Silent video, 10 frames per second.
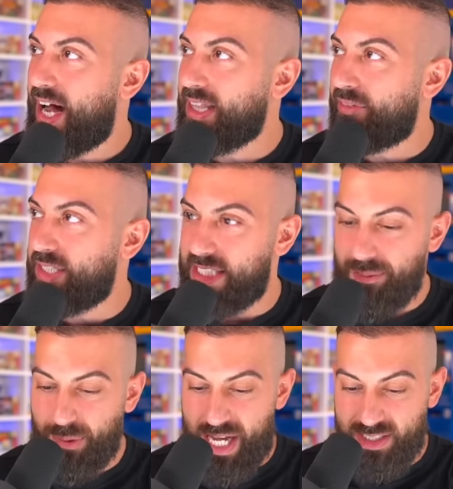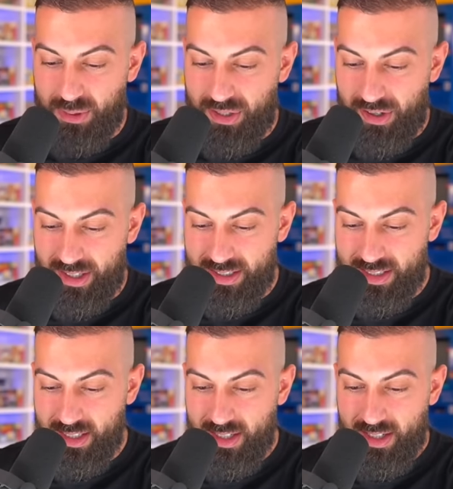I love the Team Plasma
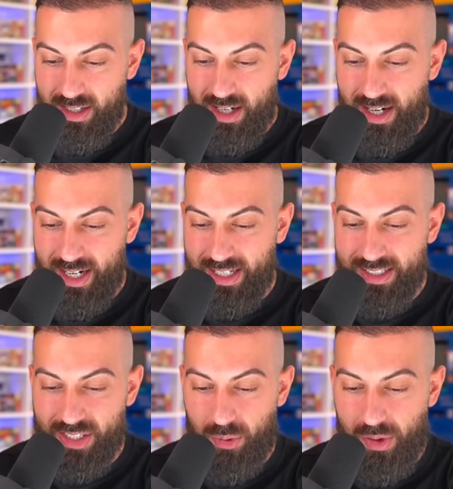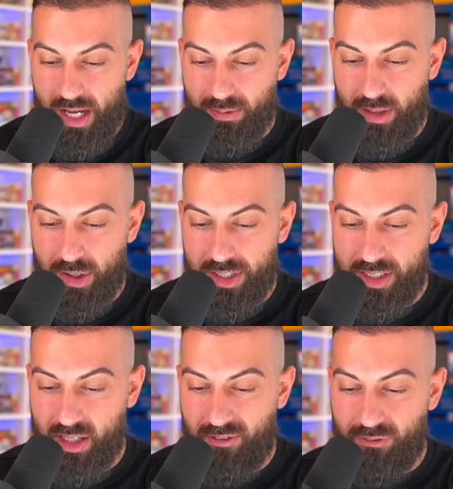cards. All right, so I'm literally
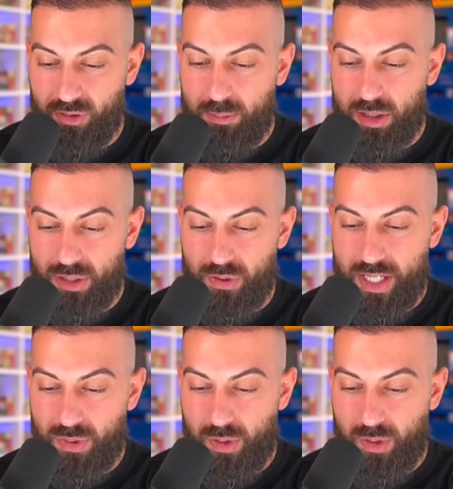just going to flip through each